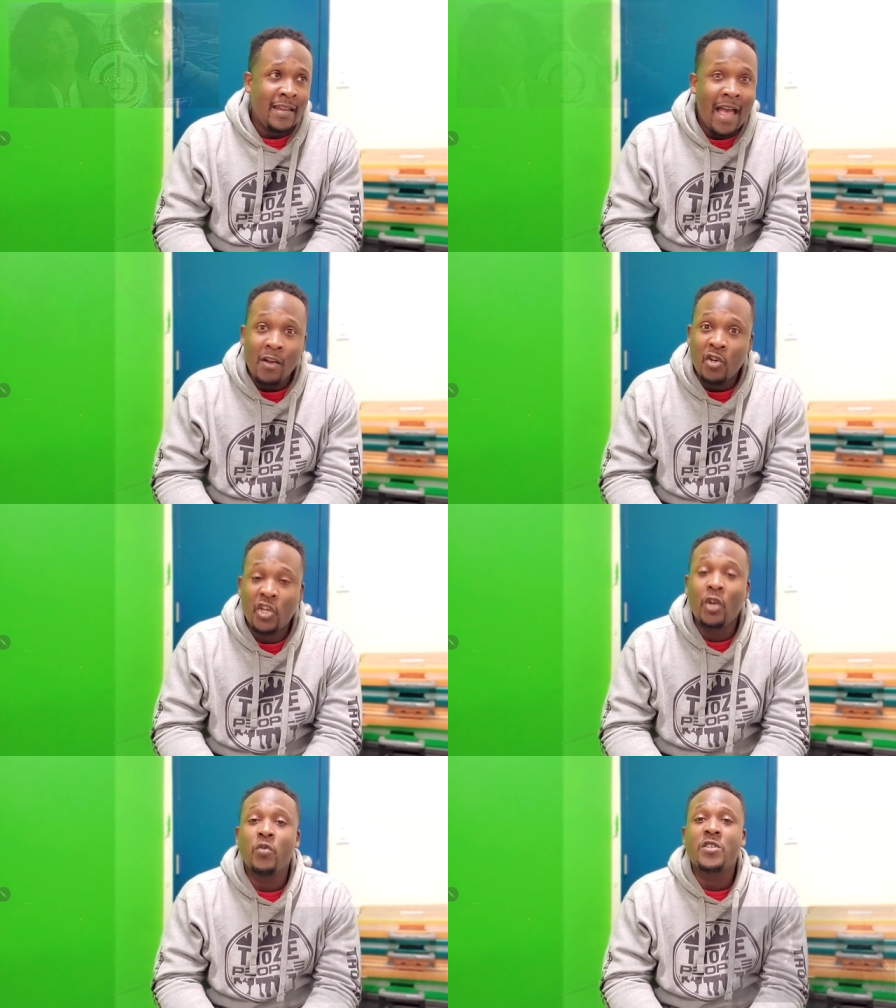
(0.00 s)
how
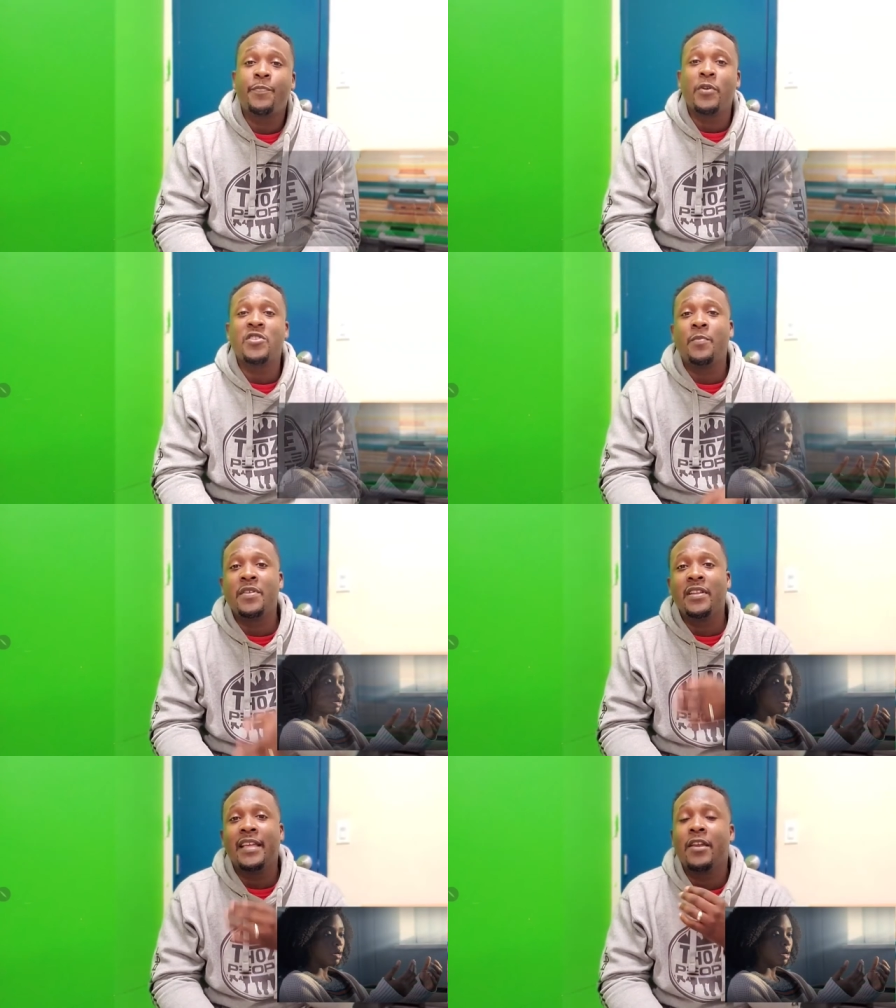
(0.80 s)
she was supposed to be
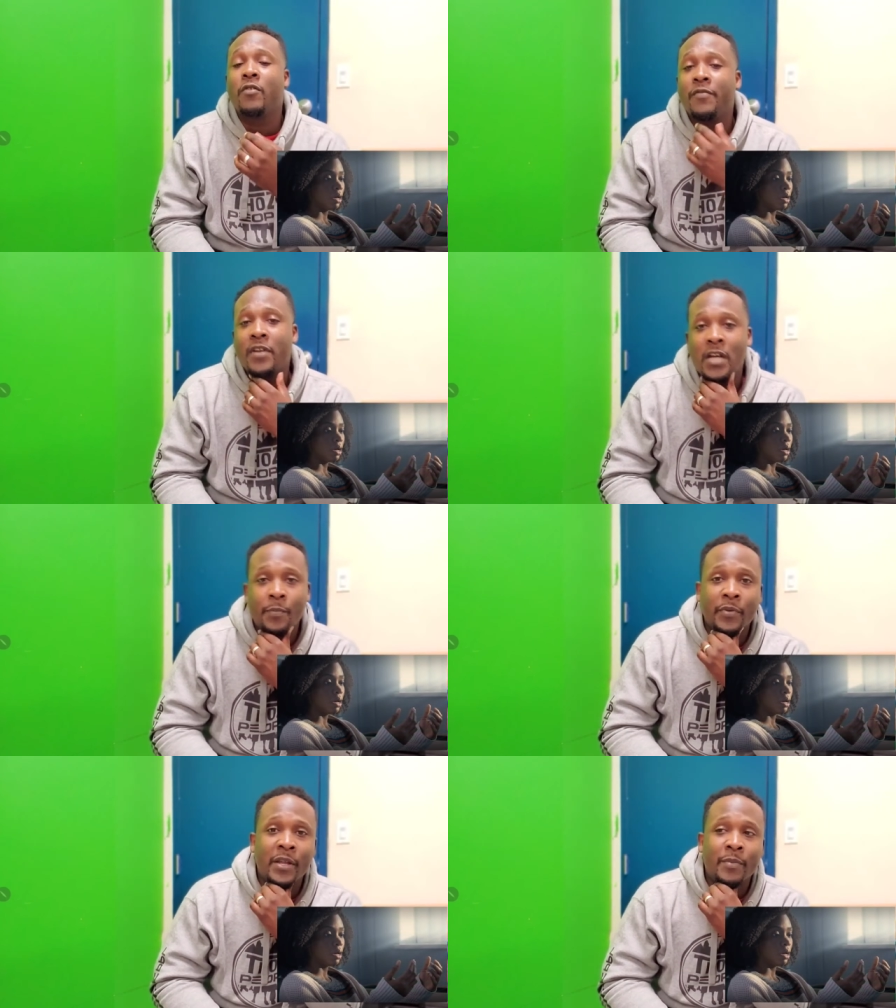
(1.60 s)
the leader of the
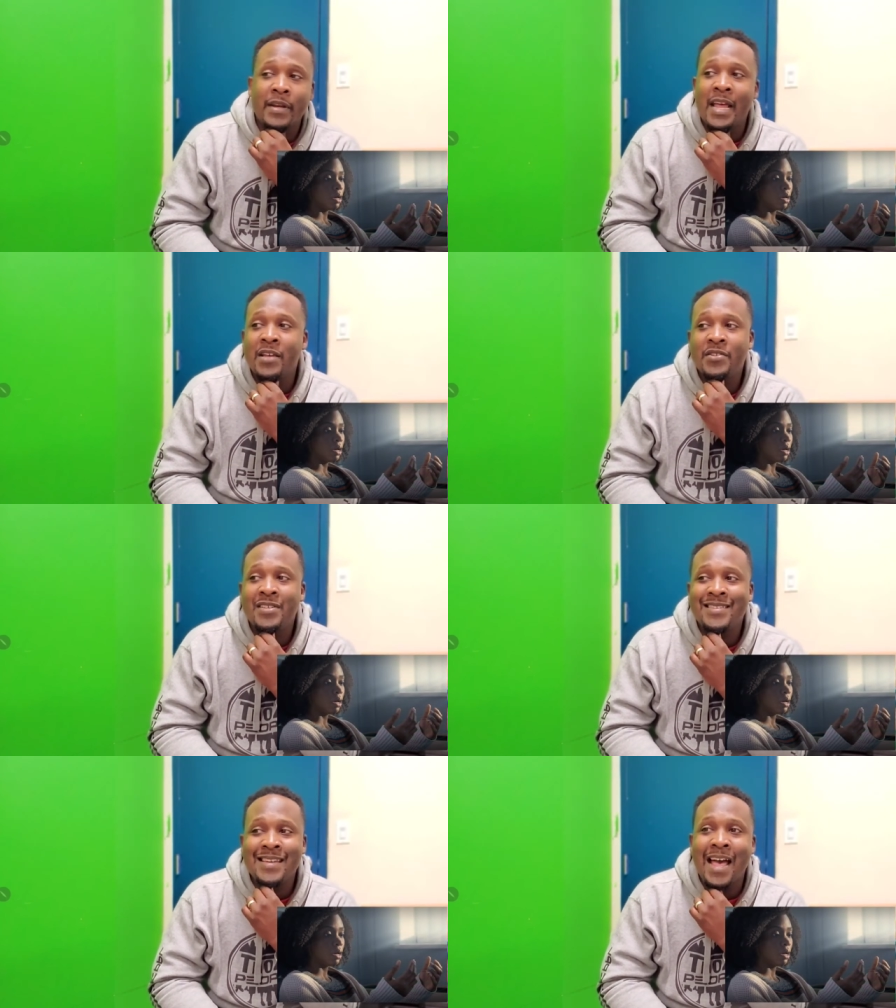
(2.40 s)
company, but now
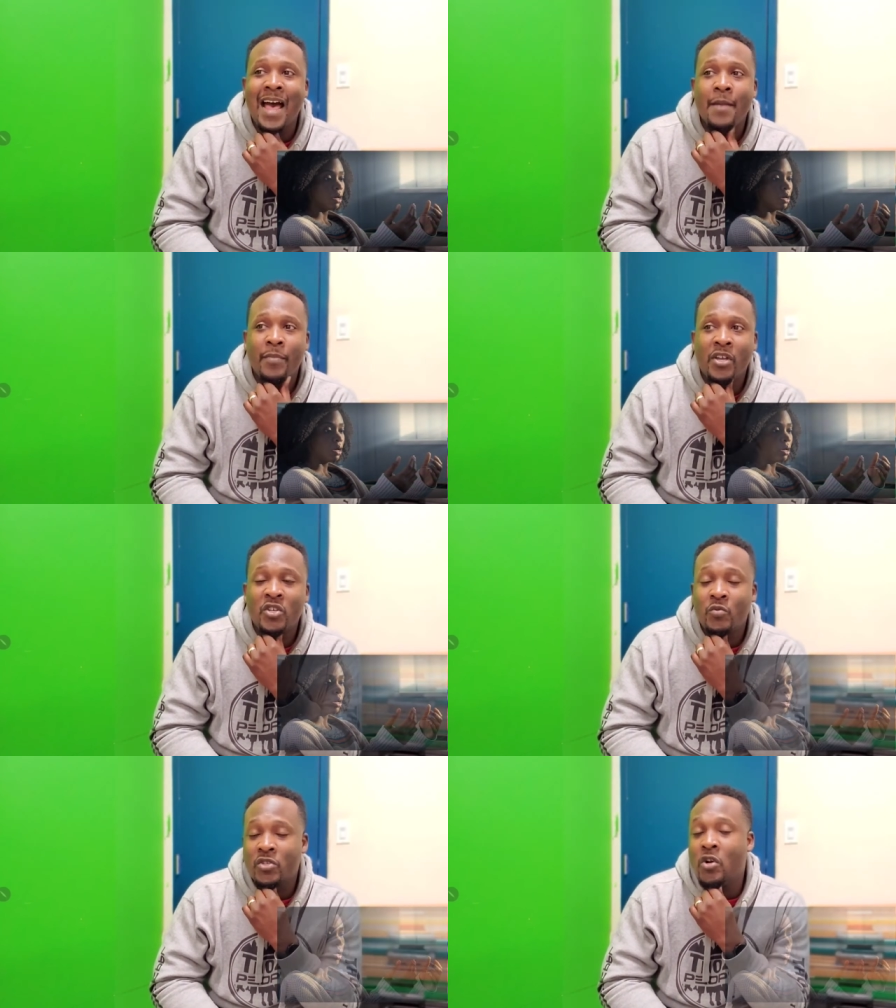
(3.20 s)
she's not because
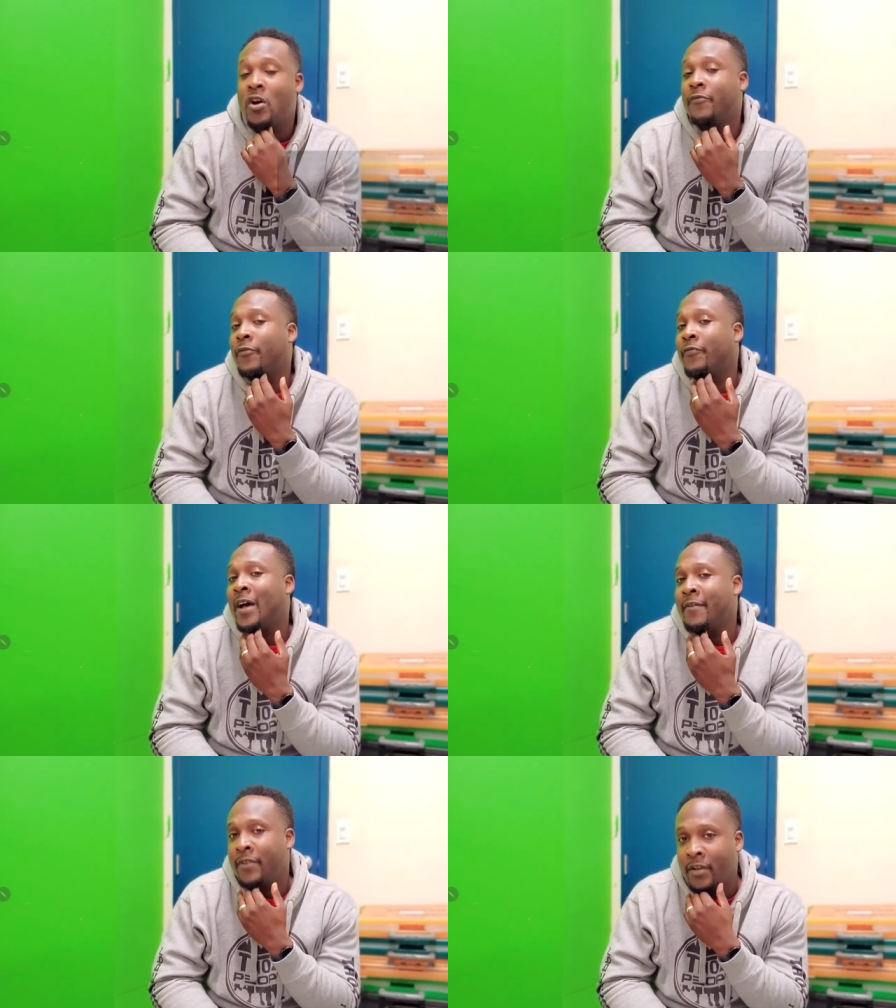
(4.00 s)
she was gone for
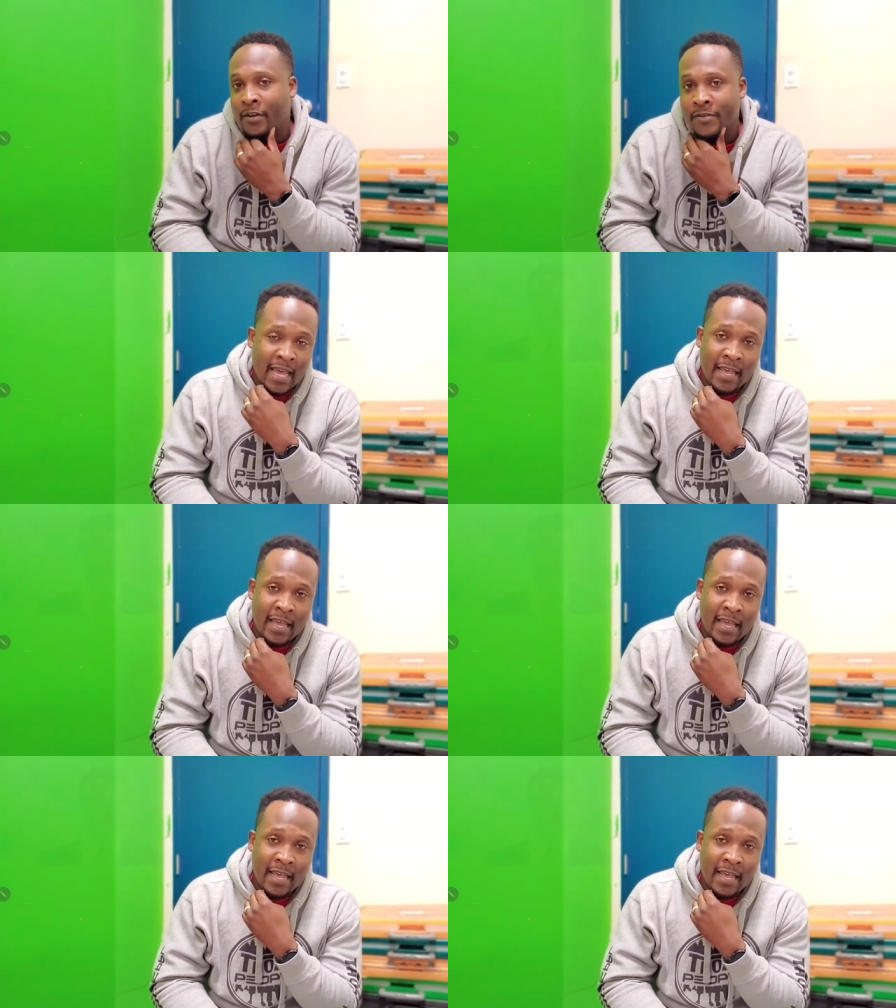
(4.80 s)
5 years,